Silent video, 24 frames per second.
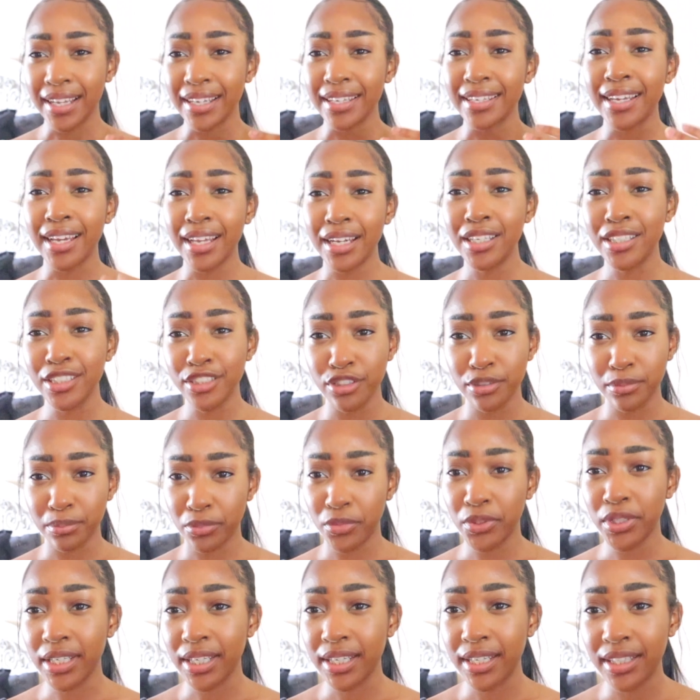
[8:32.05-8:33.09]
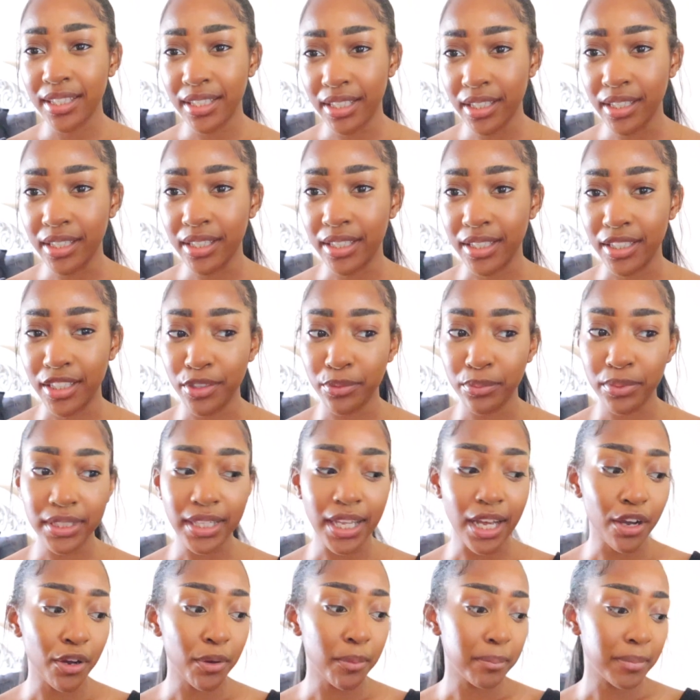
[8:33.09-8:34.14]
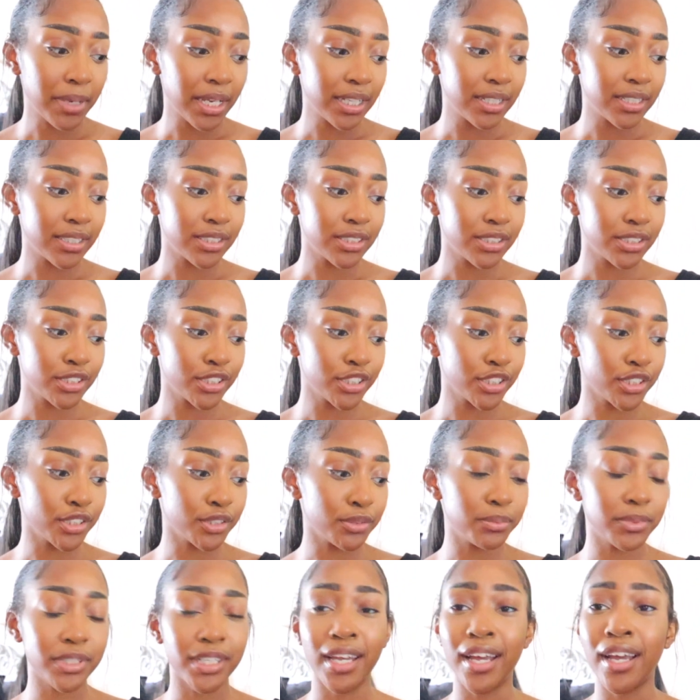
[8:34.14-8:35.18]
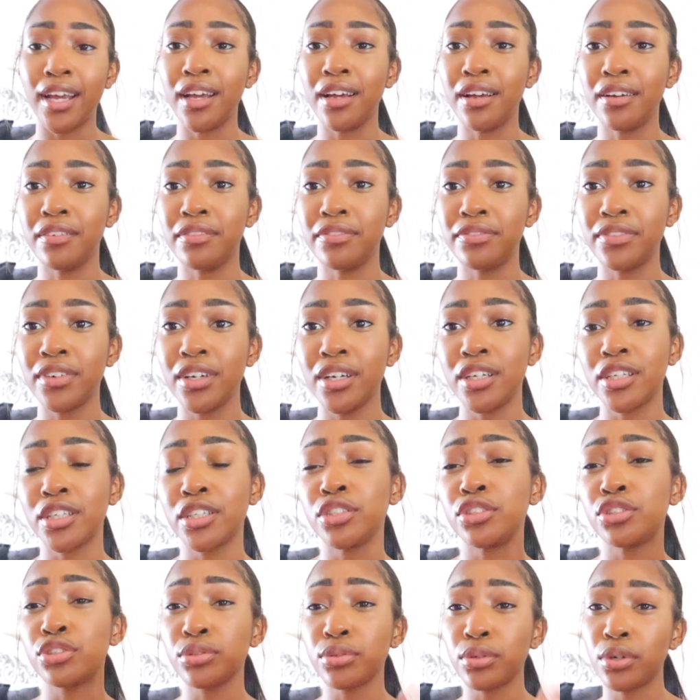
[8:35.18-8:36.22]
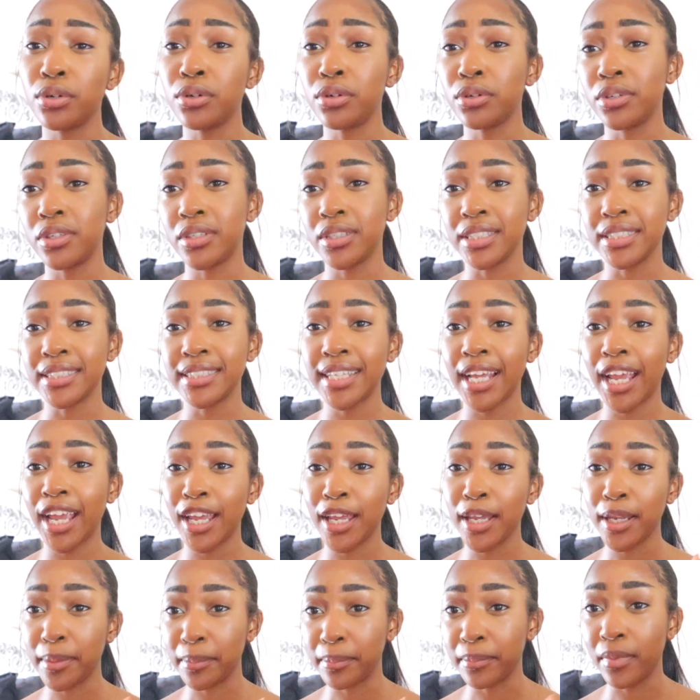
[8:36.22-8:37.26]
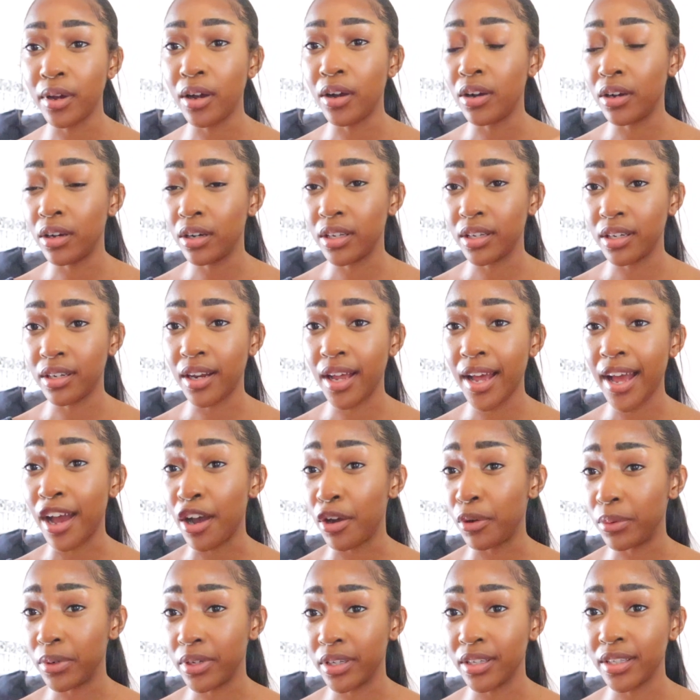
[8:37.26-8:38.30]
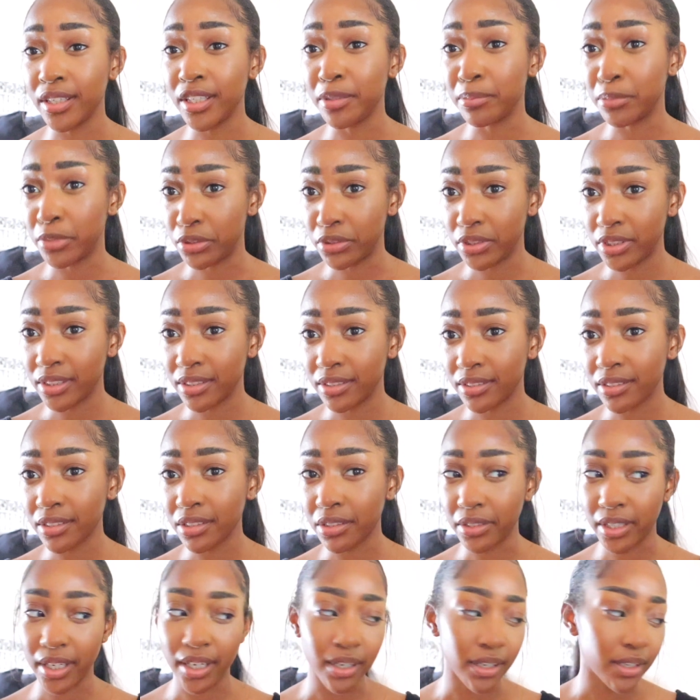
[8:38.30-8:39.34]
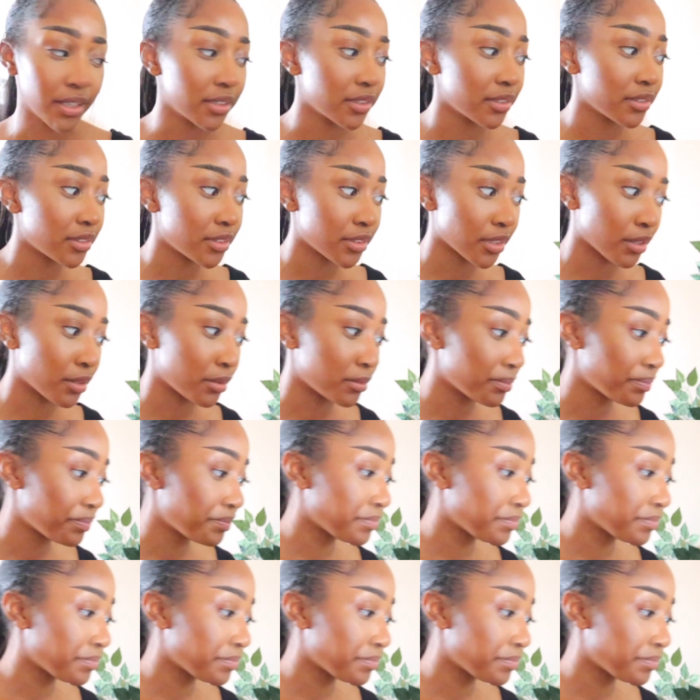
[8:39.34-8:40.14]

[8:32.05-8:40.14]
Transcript: getting some more clarity, without making sure we have a control or a tame on our emotions, okay? So